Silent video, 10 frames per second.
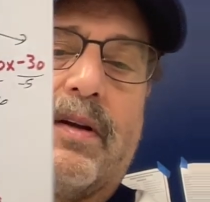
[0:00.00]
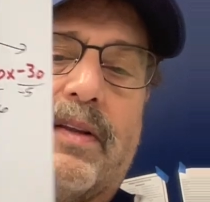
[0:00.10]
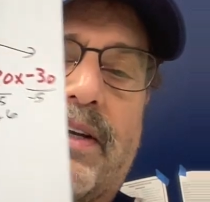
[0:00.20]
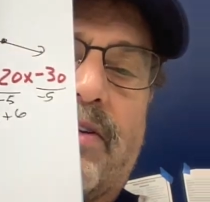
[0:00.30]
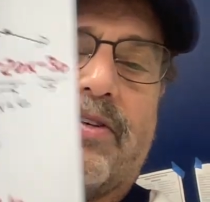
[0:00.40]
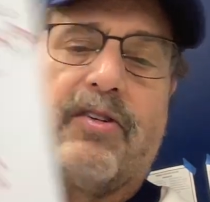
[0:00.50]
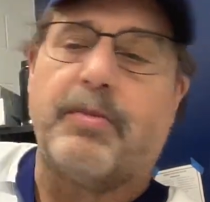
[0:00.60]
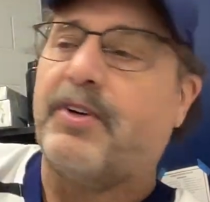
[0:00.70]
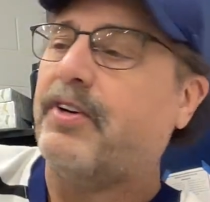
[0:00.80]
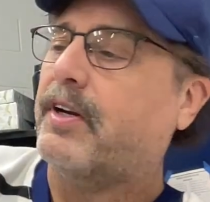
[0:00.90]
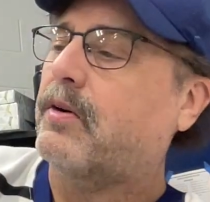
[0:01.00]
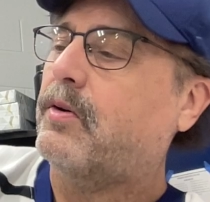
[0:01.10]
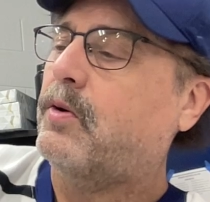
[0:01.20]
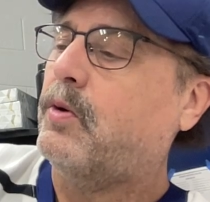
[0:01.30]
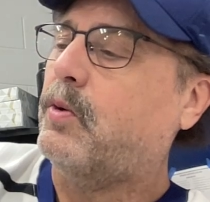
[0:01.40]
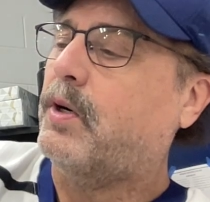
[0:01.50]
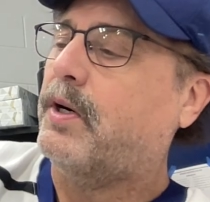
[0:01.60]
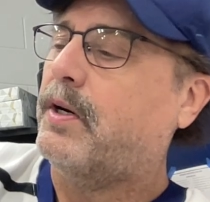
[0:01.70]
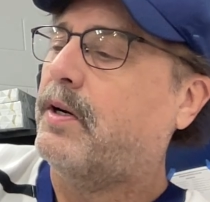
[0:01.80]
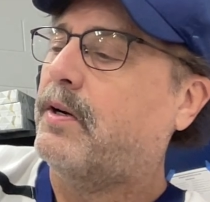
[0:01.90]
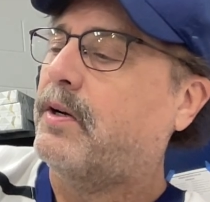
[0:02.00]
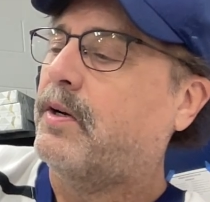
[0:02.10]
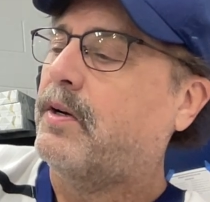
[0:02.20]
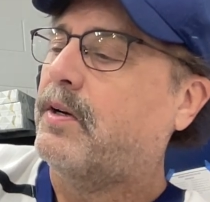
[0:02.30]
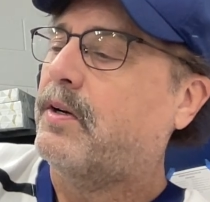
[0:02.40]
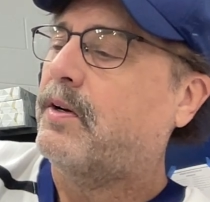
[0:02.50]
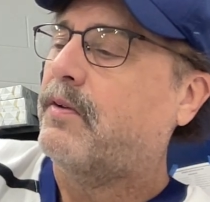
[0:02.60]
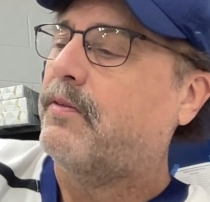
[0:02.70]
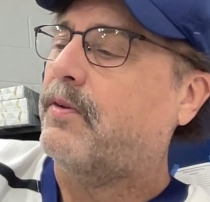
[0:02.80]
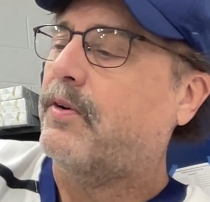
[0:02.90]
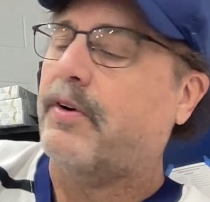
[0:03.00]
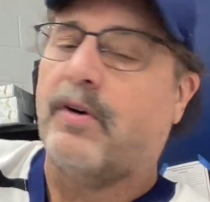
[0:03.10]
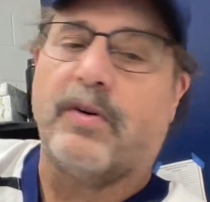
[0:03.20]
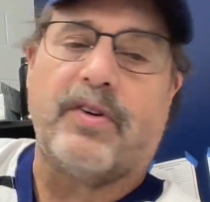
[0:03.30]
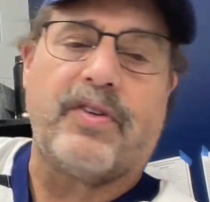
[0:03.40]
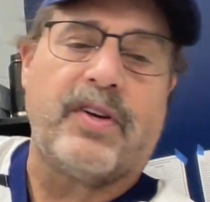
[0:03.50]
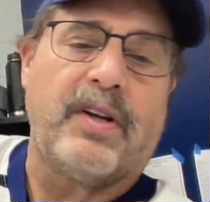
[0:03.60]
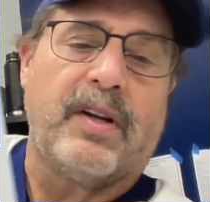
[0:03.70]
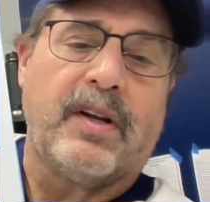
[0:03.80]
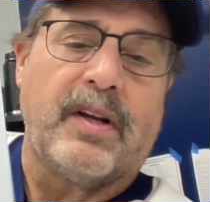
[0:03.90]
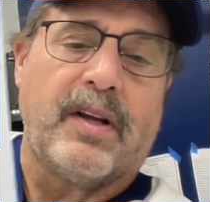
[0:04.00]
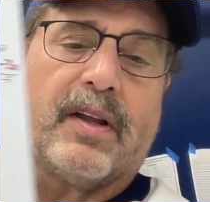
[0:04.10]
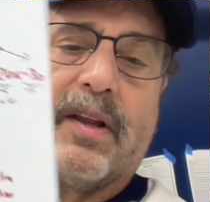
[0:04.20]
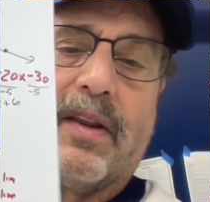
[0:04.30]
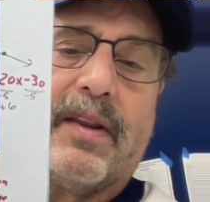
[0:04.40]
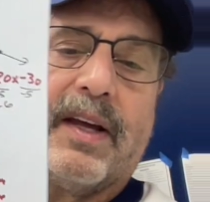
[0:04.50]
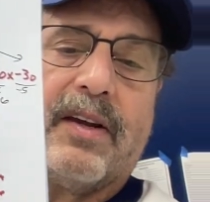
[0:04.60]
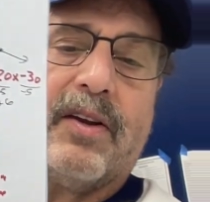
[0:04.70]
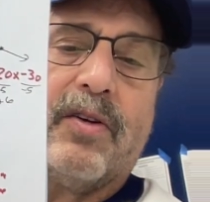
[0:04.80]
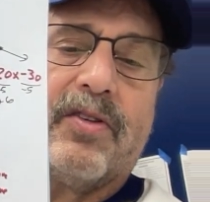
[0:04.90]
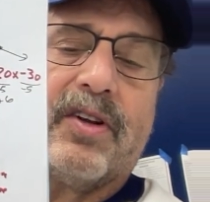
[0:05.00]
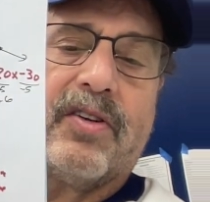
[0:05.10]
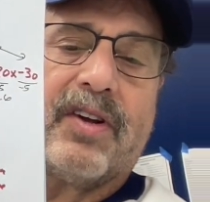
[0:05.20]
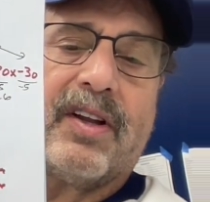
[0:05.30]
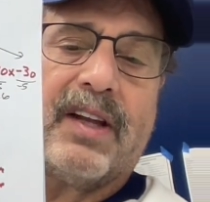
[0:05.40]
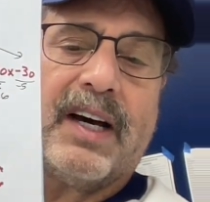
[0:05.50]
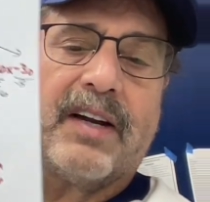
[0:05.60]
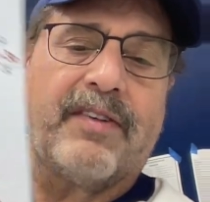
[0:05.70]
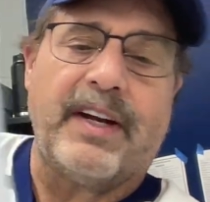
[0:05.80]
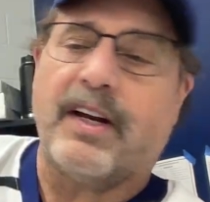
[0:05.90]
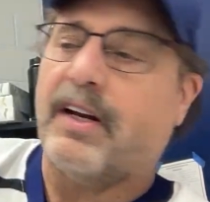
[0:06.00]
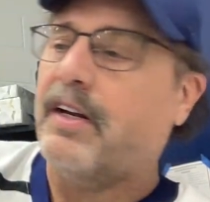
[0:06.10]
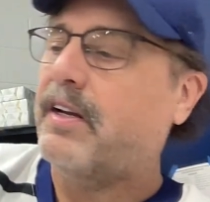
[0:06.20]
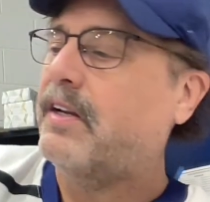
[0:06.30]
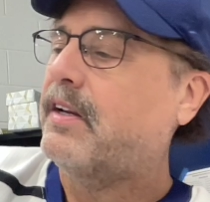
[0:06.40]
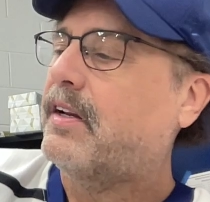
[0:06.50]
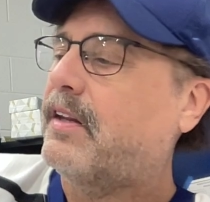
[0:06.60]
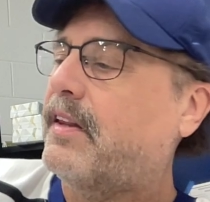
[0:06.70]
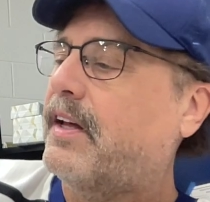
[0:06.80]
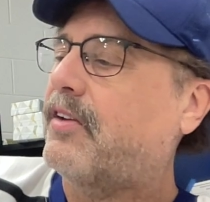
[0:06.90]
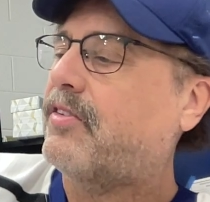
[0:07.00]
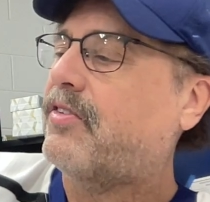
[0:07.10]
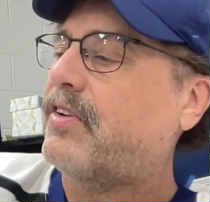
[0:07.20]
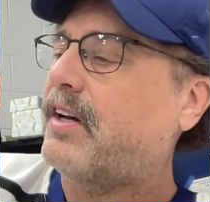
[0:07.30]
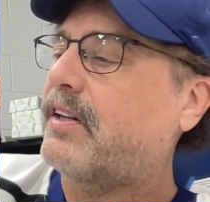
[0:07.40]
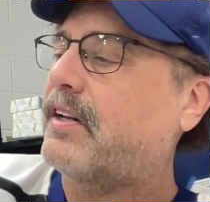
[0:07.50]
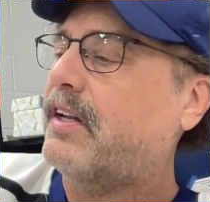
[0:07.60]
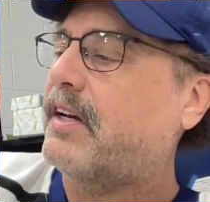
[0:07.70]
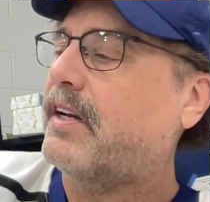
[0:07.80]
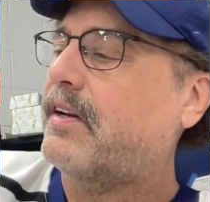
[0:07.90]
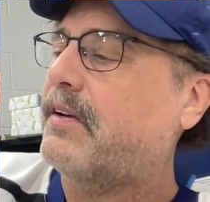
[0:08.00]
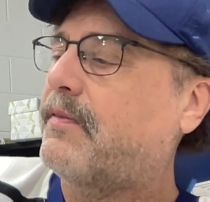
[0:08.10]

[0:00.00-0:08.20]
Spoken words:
That doesn't use much ink. Ooh, for notes that uses a lot of ink, that is a solid line.